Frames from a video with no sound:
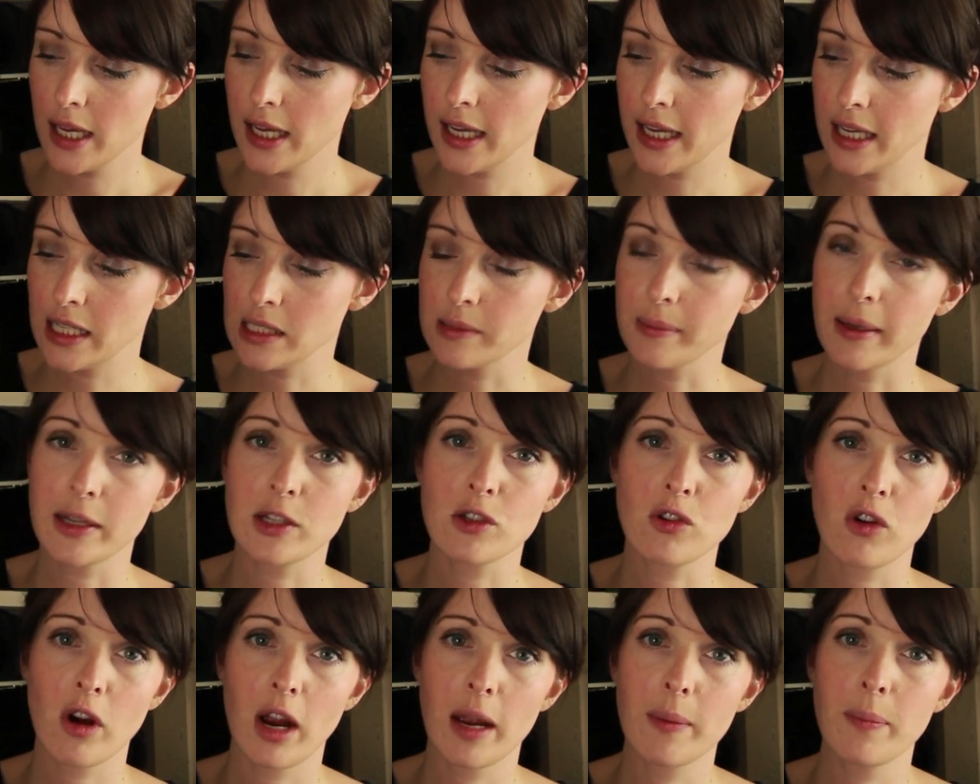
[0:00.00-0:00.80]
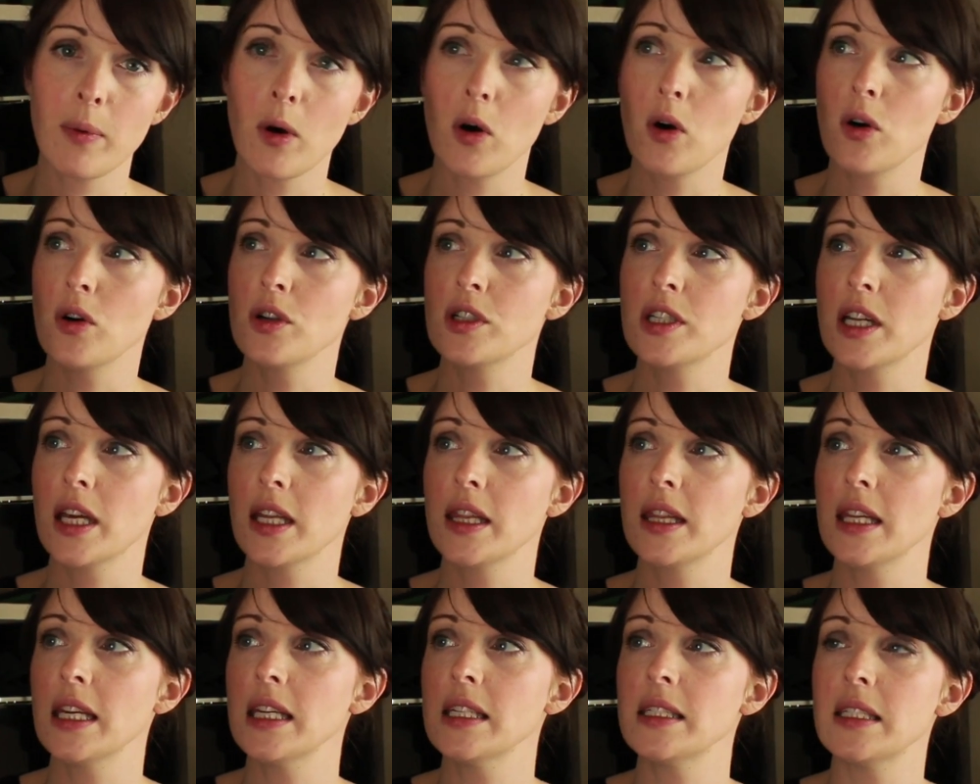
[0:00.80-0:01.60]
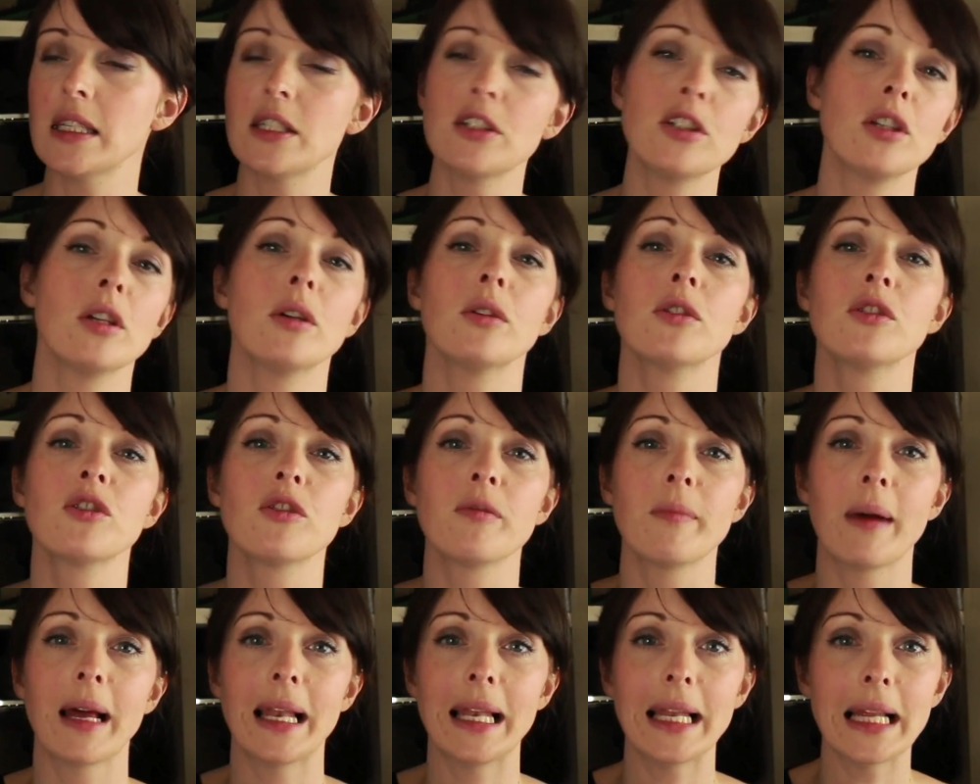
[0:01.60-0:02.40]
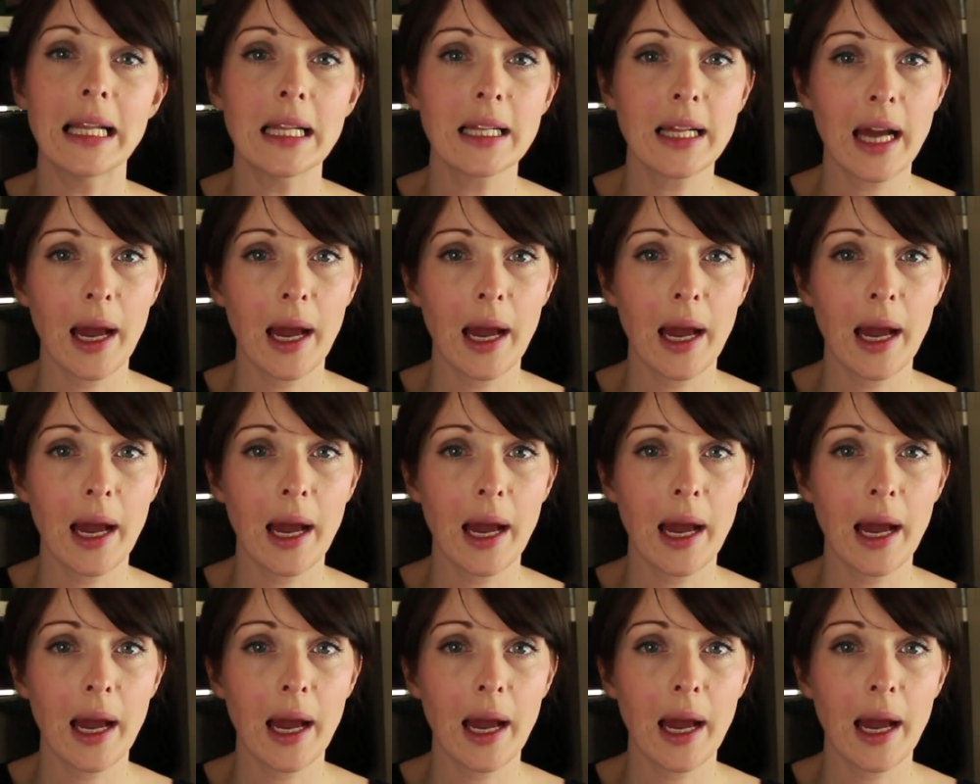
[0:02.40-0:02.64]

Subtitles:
is my tripod, and this is used for my little